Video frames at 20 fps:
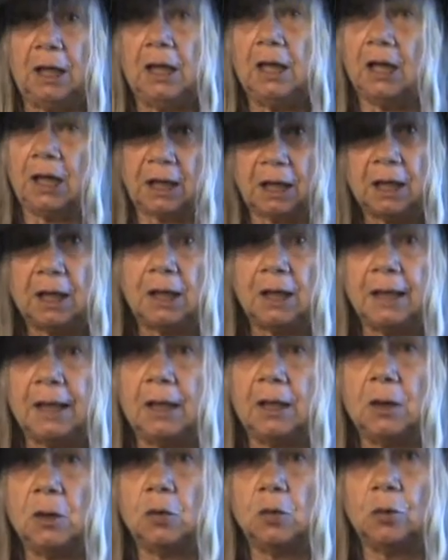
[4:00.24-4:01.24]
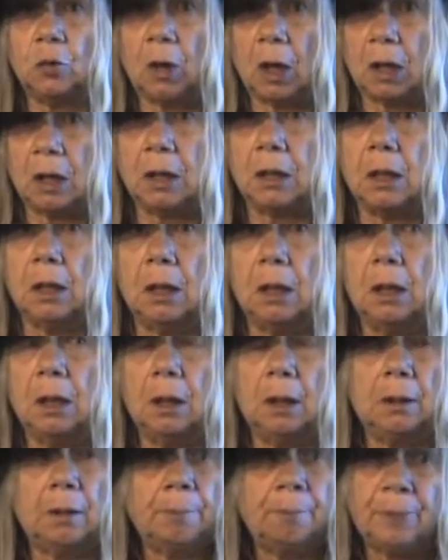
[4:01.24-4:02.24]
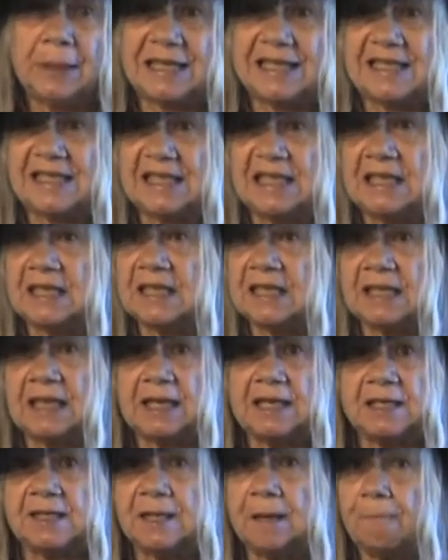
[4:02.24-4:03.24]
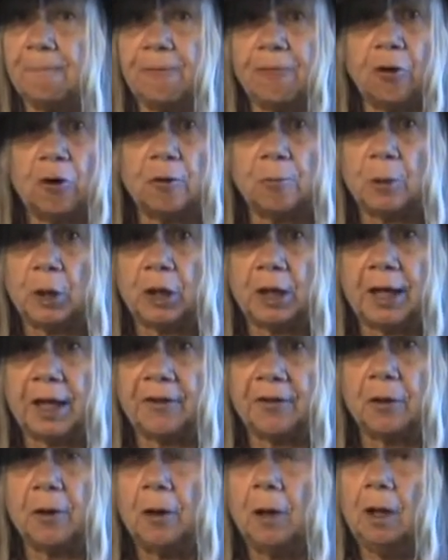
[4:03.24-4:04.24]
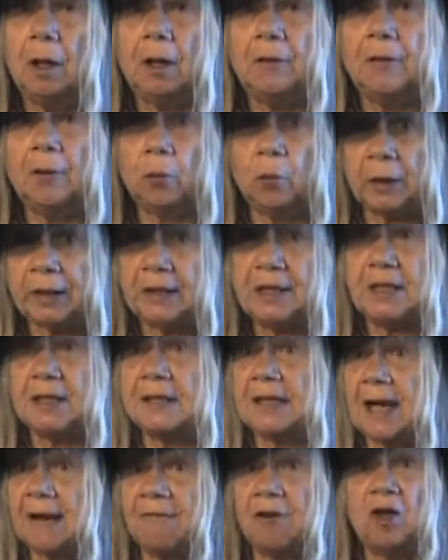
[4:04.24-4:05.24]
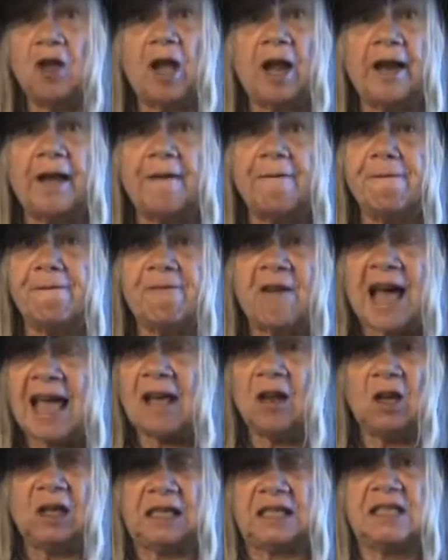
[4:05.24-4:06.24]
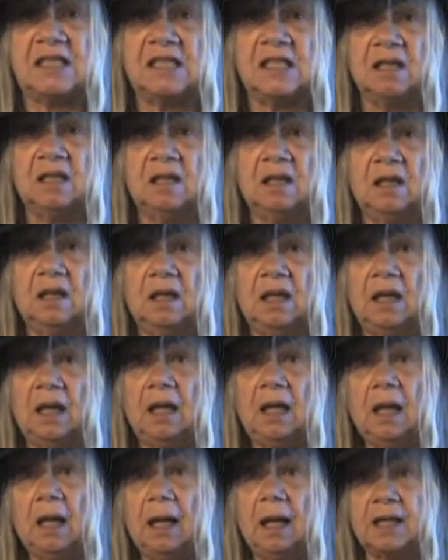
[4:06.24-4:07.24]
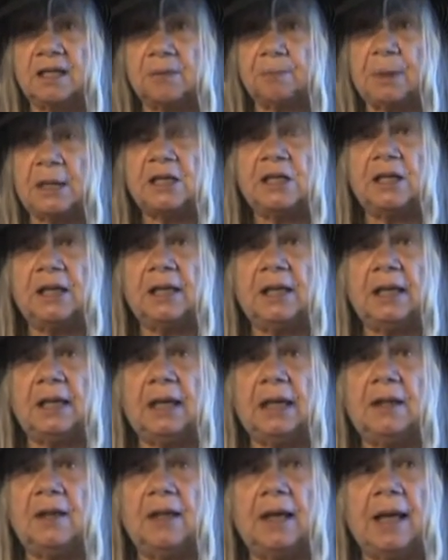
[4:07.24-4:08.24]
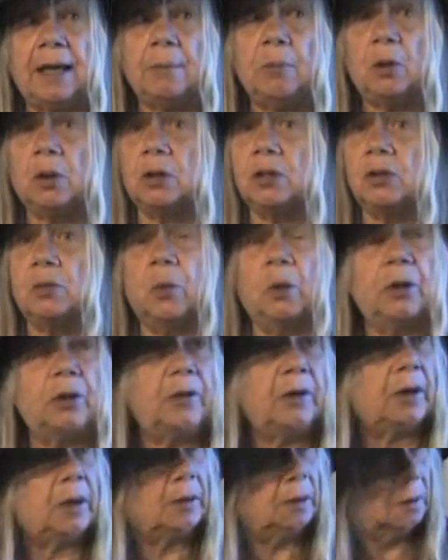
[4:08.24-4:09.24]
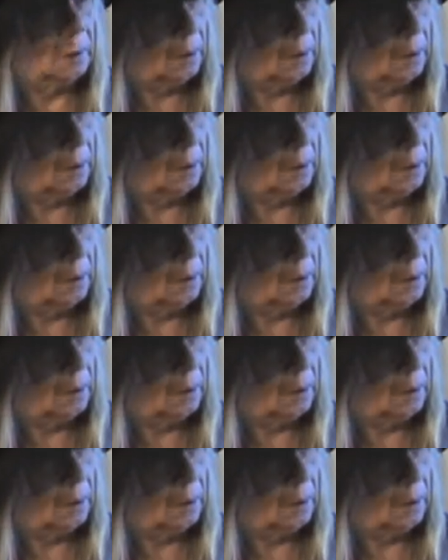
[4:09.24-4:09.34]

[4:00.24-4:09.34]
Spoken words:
in illegal drug business in some form or another that we just have a lot of violence, especially in the neighborhoods where the